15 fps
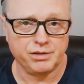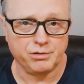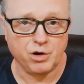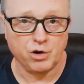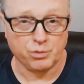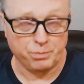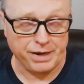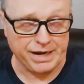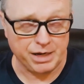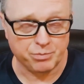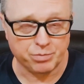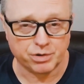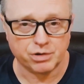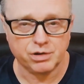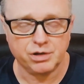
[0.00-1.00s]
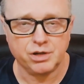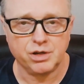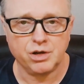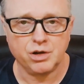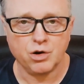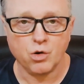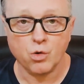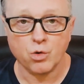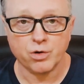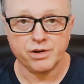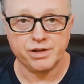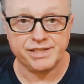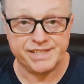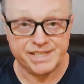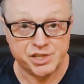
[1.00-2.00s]
on paper, or
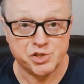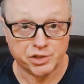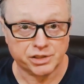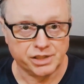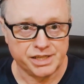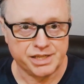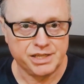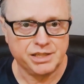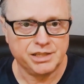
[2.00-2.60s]
digitally.